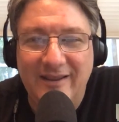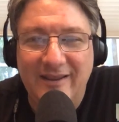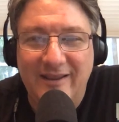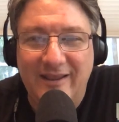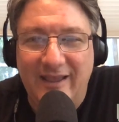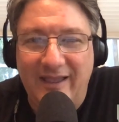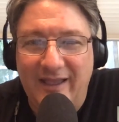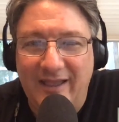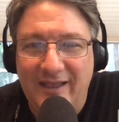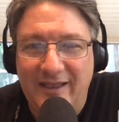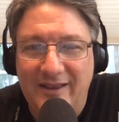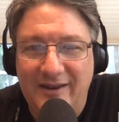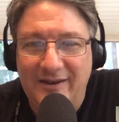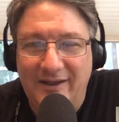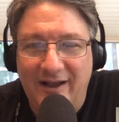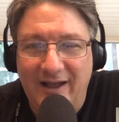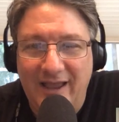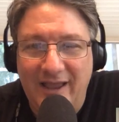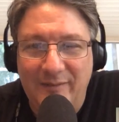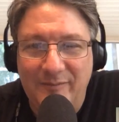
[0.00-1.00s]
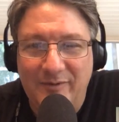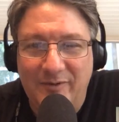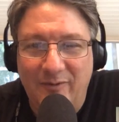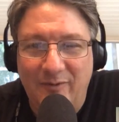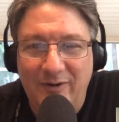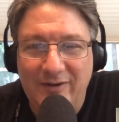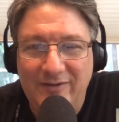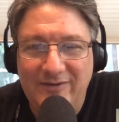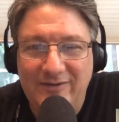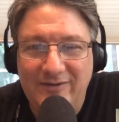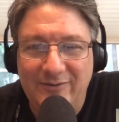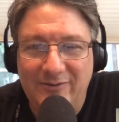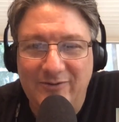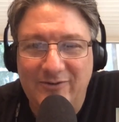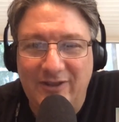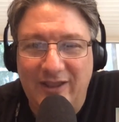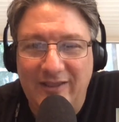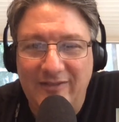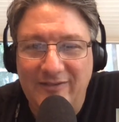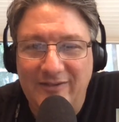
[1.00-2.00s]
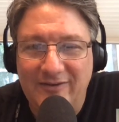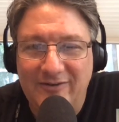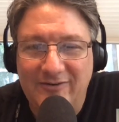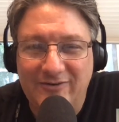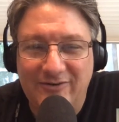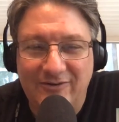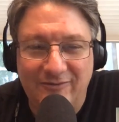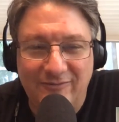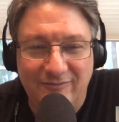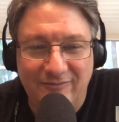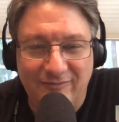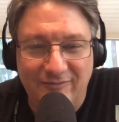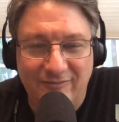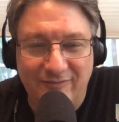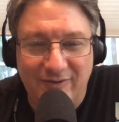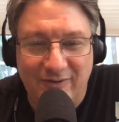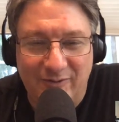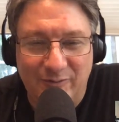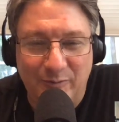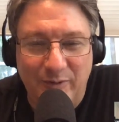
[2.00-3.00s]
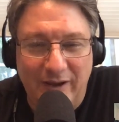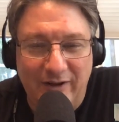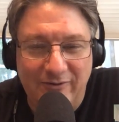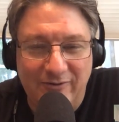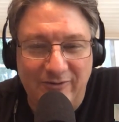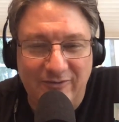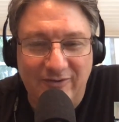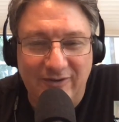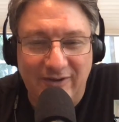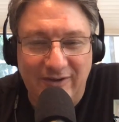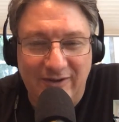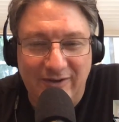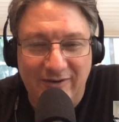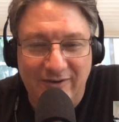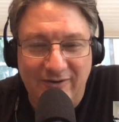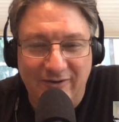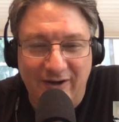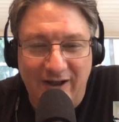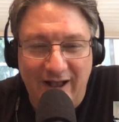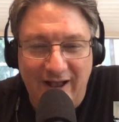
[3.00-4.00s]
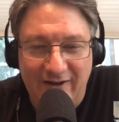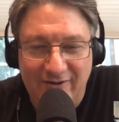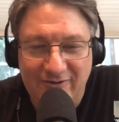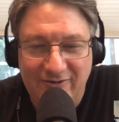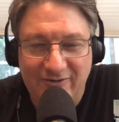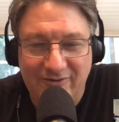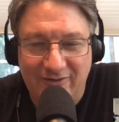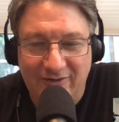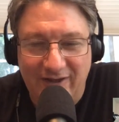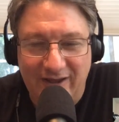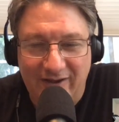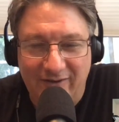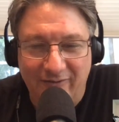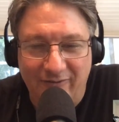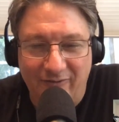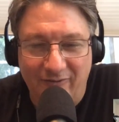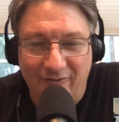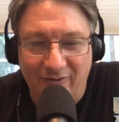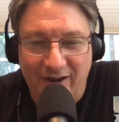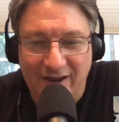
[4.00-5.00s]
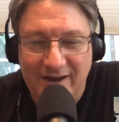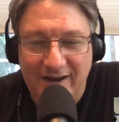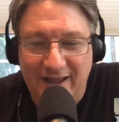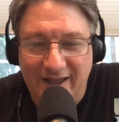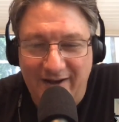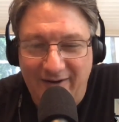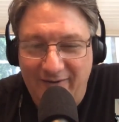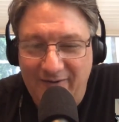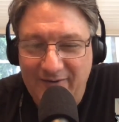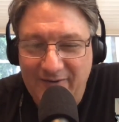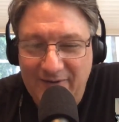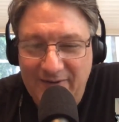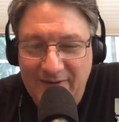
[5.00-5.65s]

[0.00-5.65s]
and am going to send this picture to you, Crash, like right now.